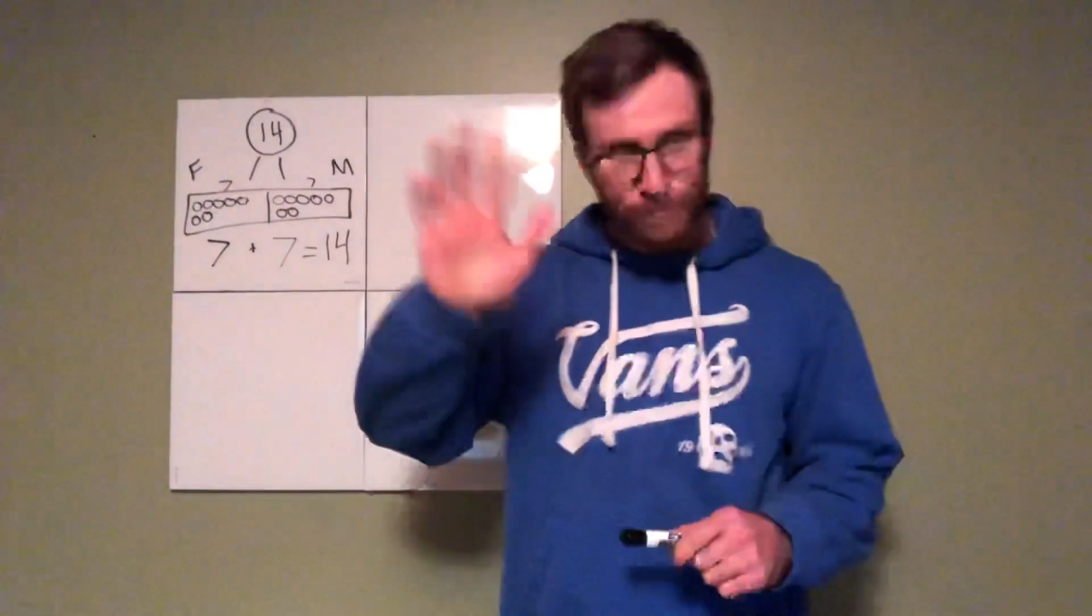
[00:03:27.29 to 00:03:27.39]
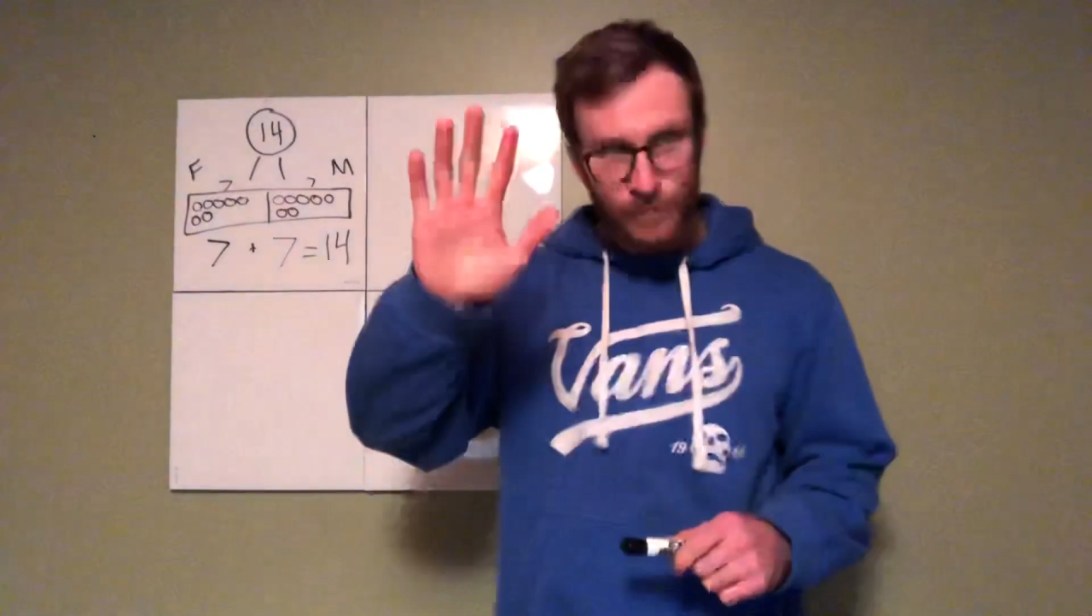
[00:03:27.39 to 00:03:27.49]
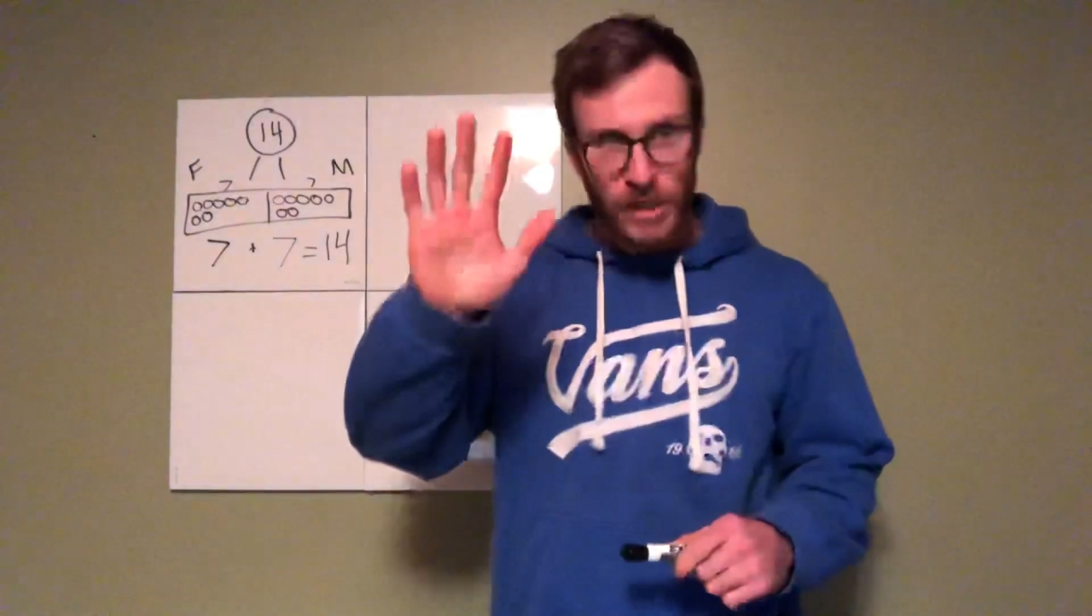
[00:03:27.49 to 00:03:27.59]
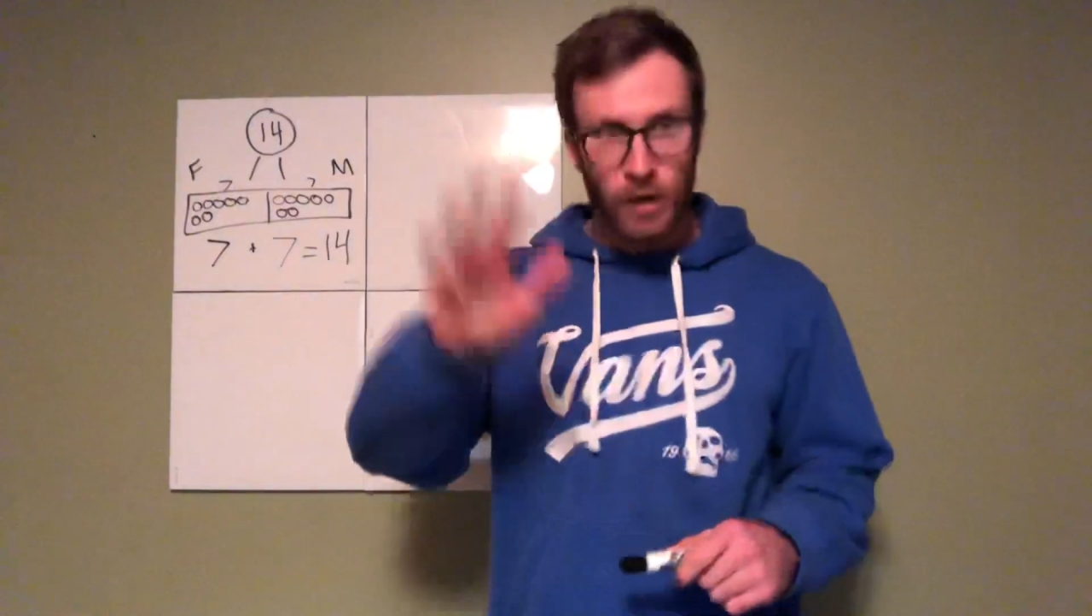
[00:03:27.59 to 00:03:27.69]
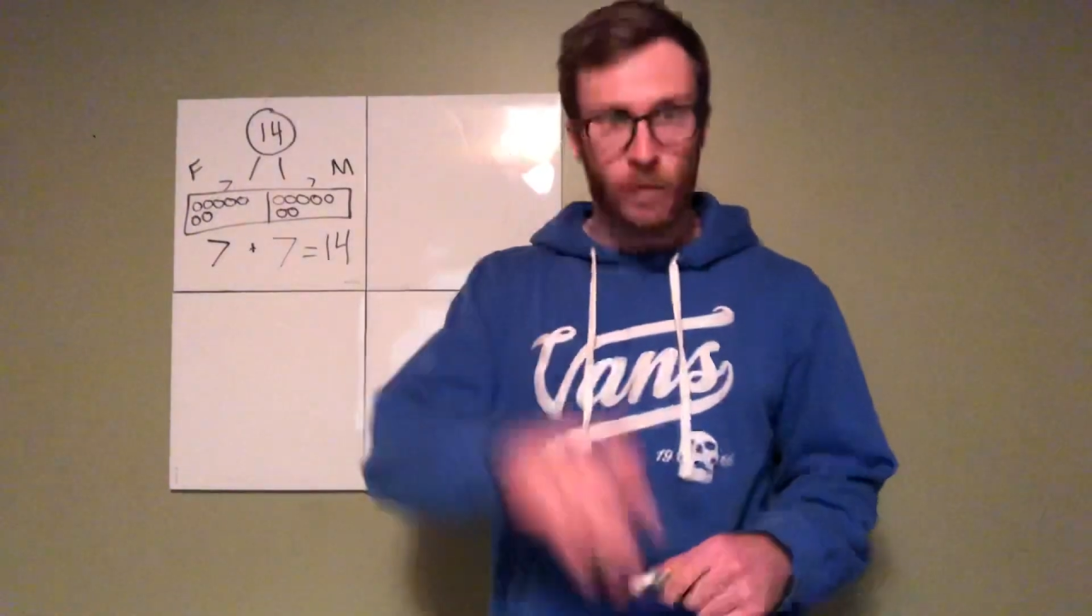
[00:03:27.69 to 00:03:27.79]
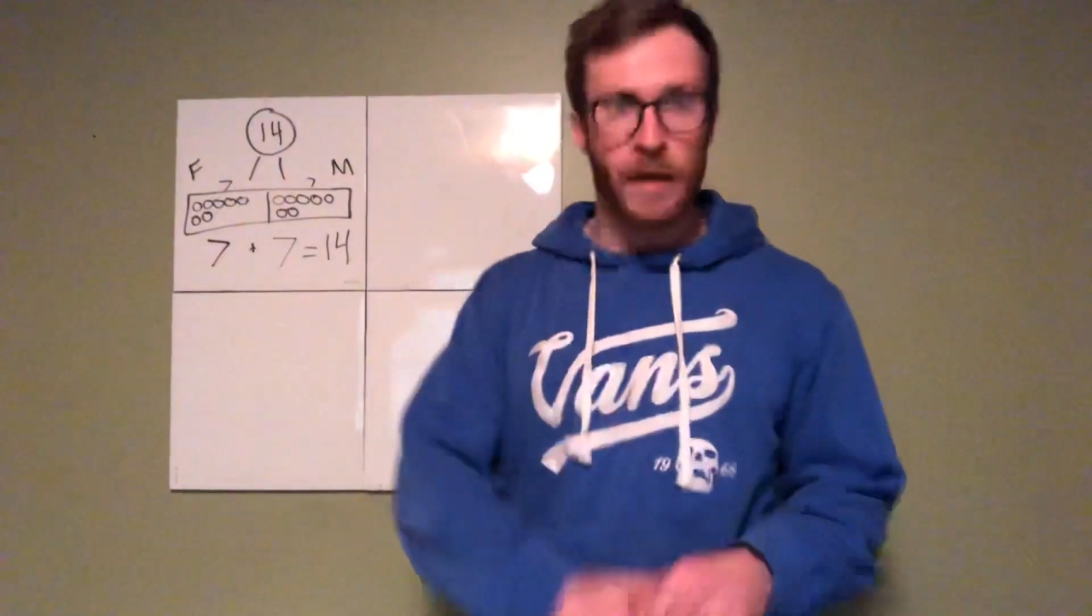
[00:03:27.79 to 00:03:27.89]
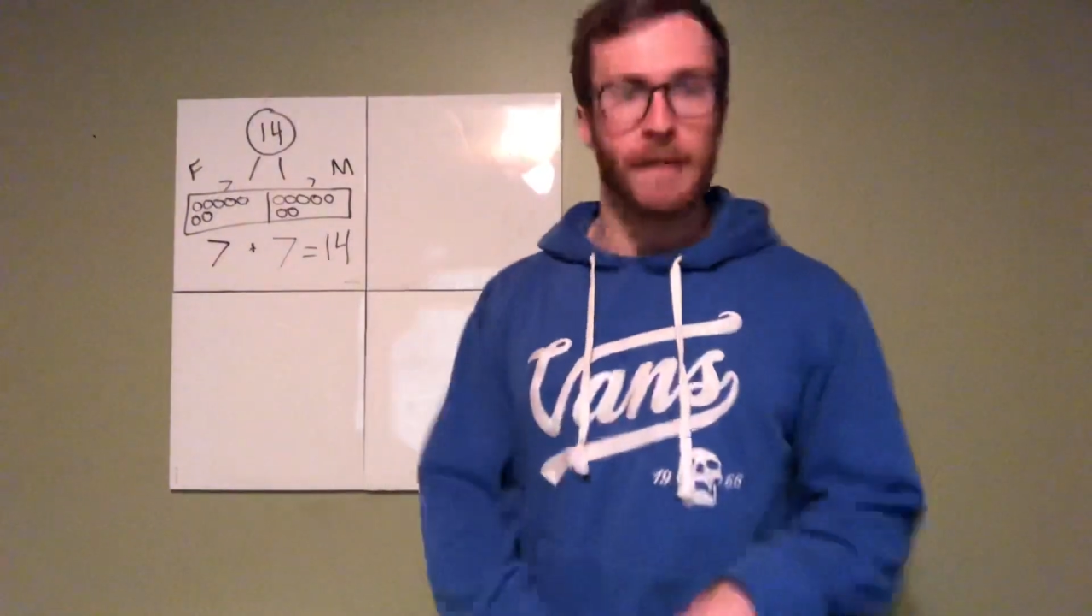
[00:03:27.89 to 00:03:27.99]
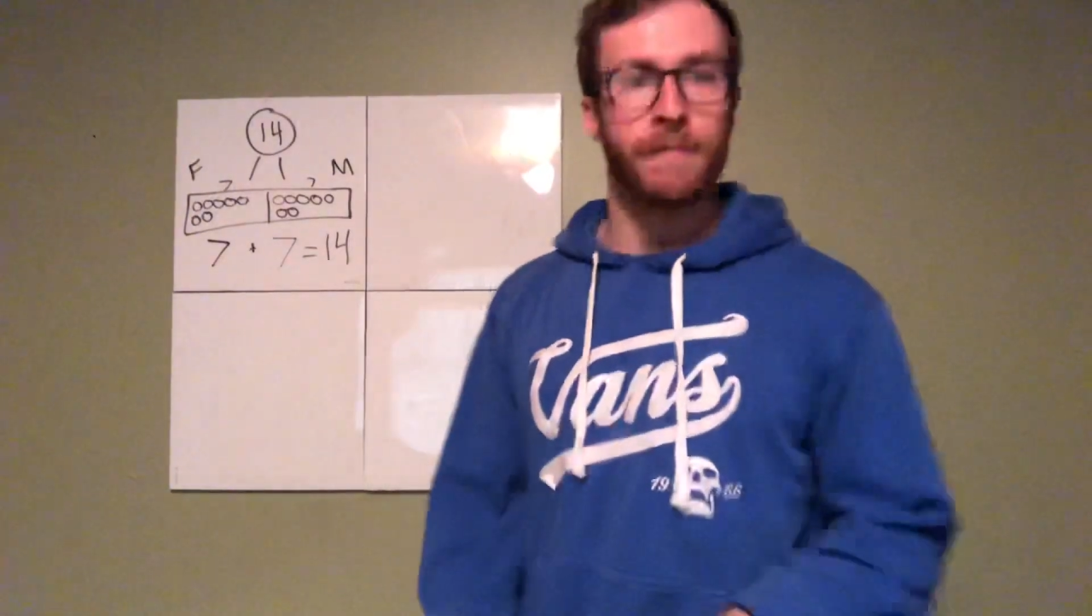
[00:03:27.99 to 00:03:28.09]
See you over there.